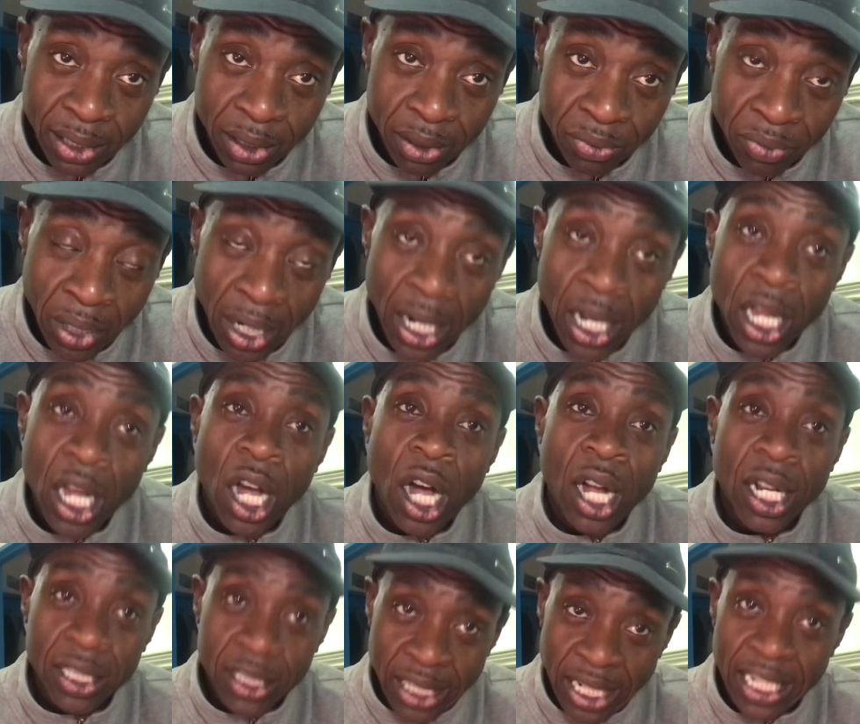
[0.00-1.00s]
right, are
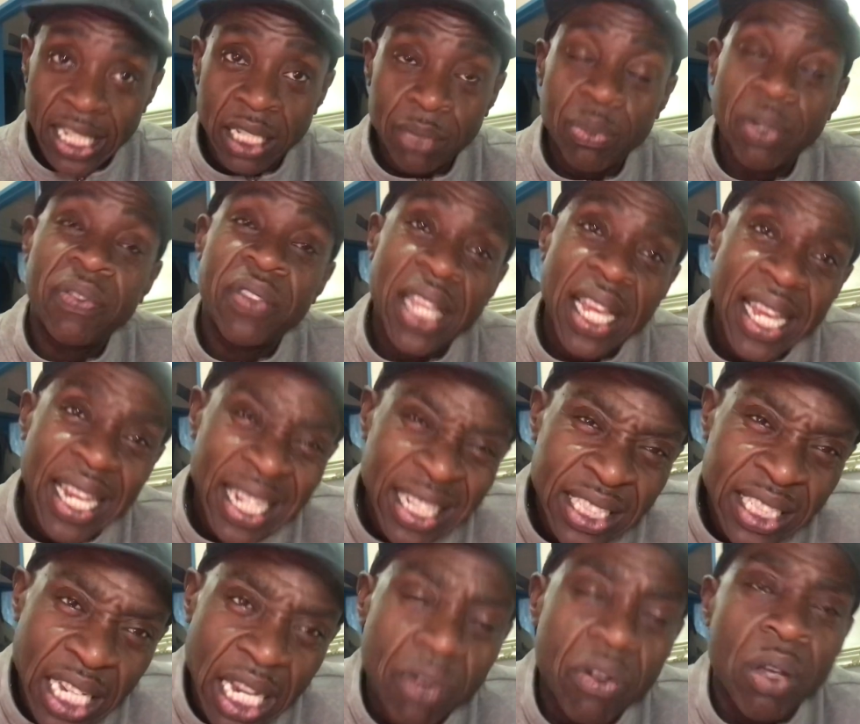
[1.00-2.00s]
dealing with their
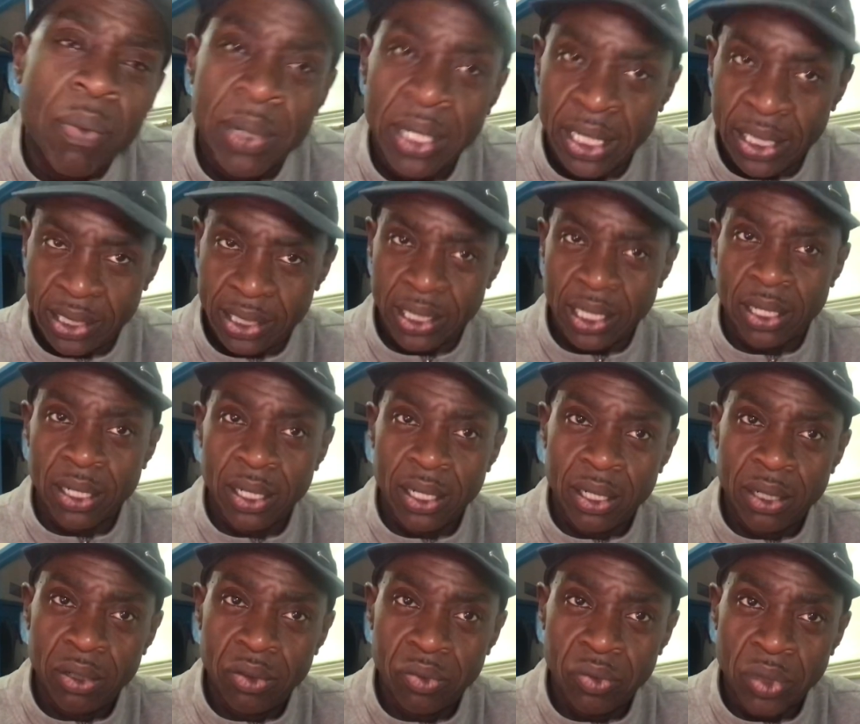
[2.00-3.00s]
interior minister,
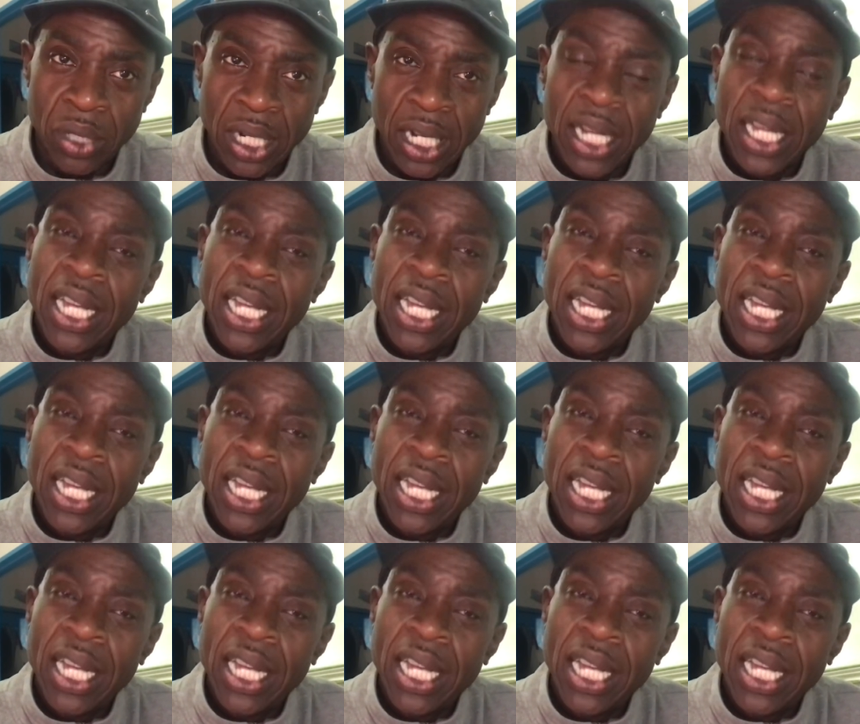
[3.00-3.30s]
right?